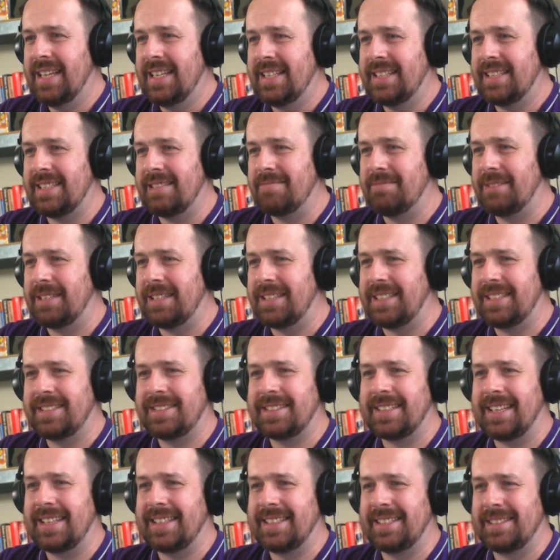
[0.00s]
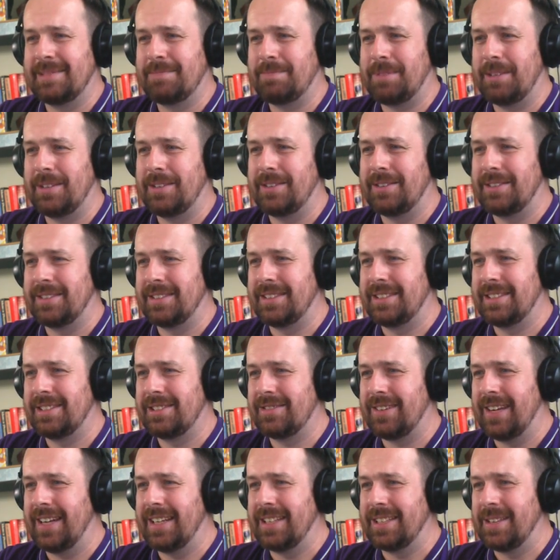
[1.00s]
Somebody needs to get his priorities
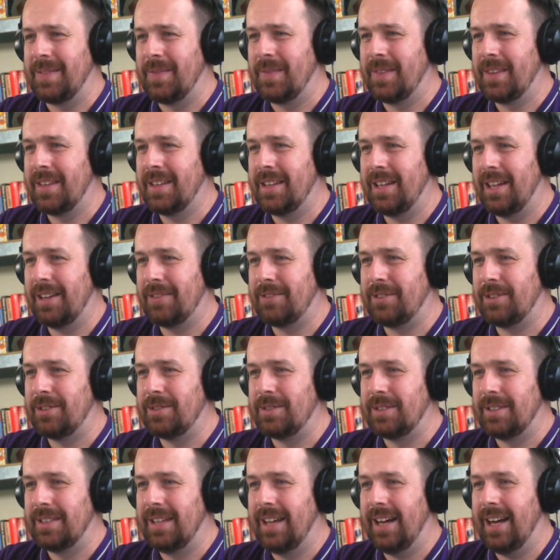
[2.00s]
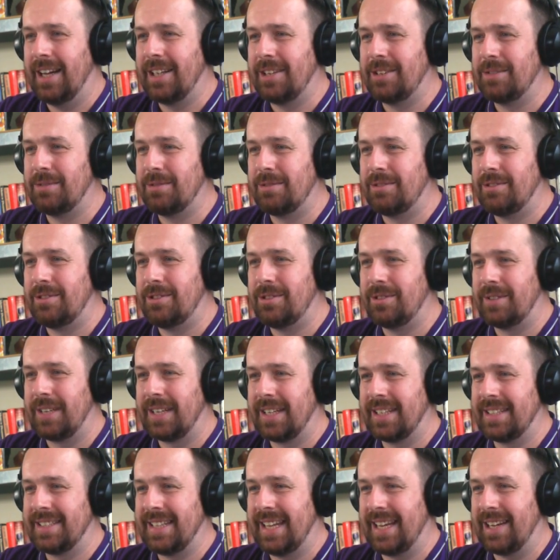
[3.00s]
straight if you high noon
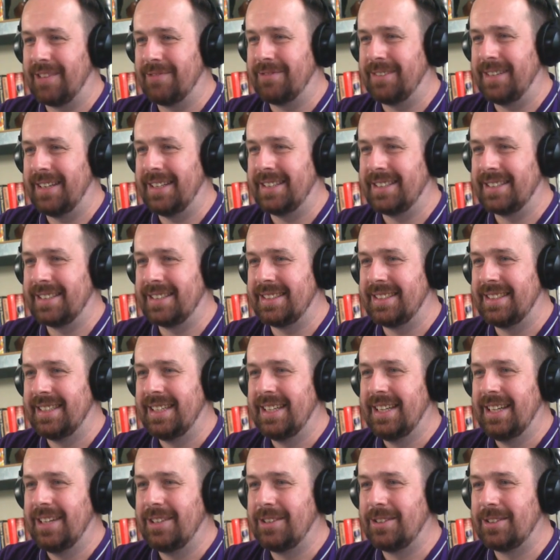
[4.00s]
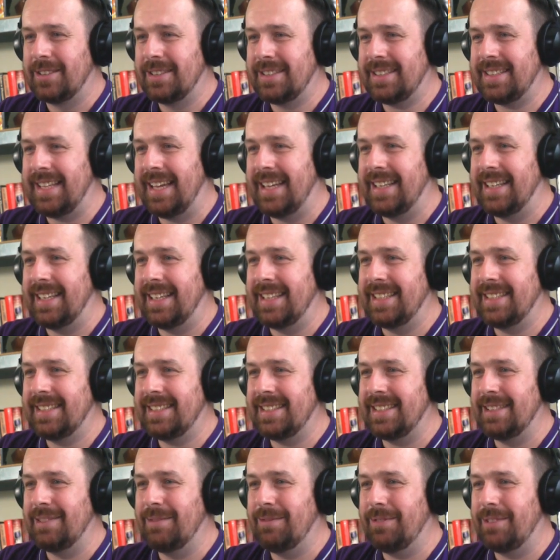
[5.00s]
during attack visor you're standing
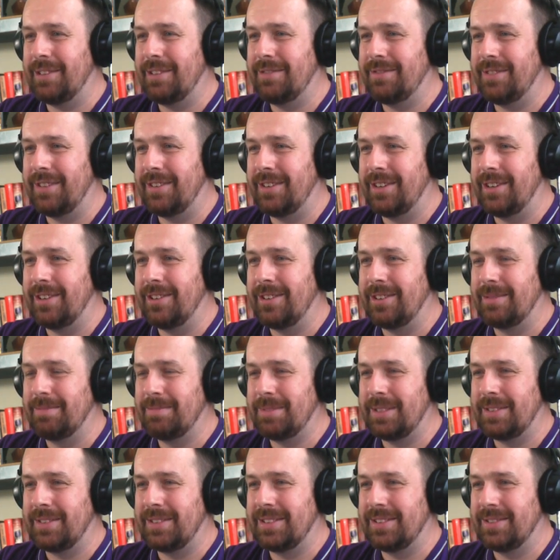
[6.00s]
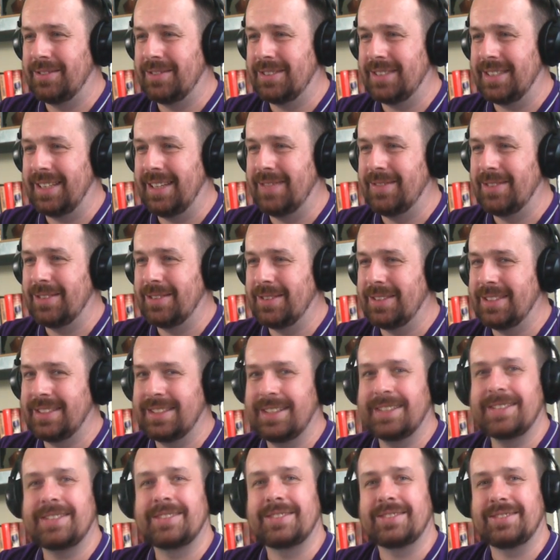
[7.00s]
still for a very long period of time, so it's
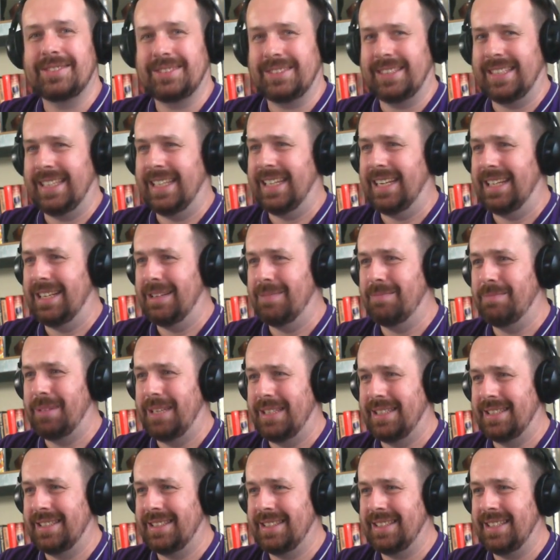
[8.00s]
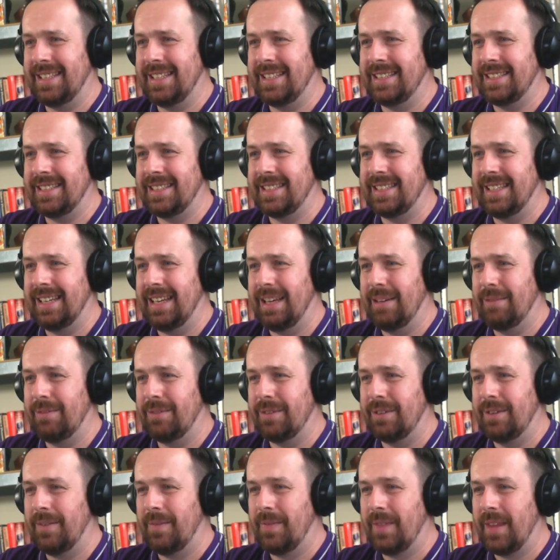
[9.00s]
not really the best idea
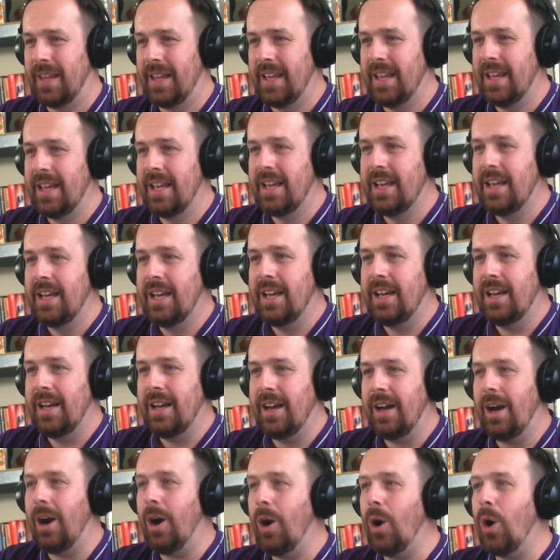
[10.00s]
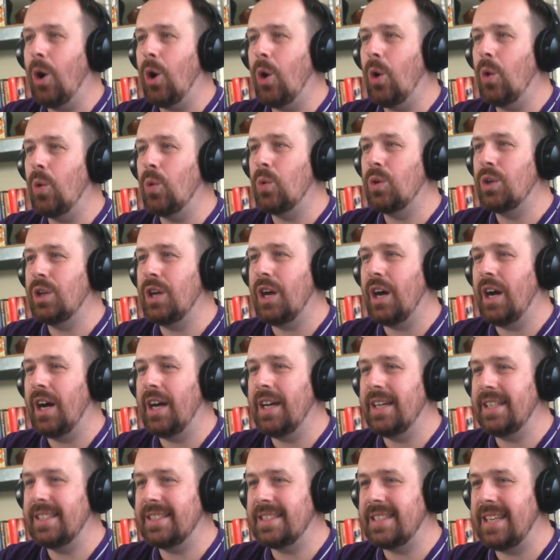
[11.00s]
ever. Oh,
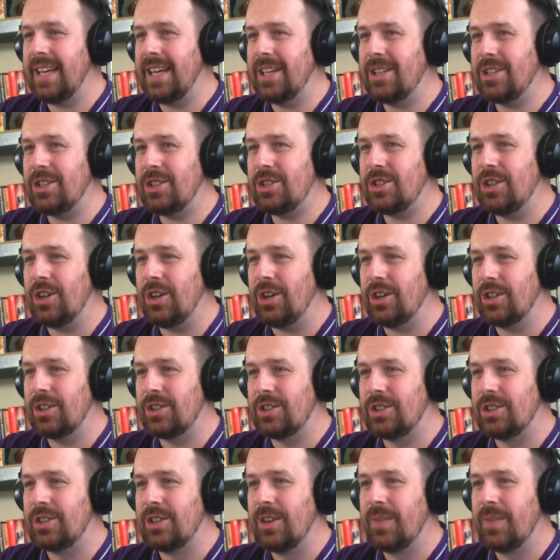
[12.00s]
nice headshot!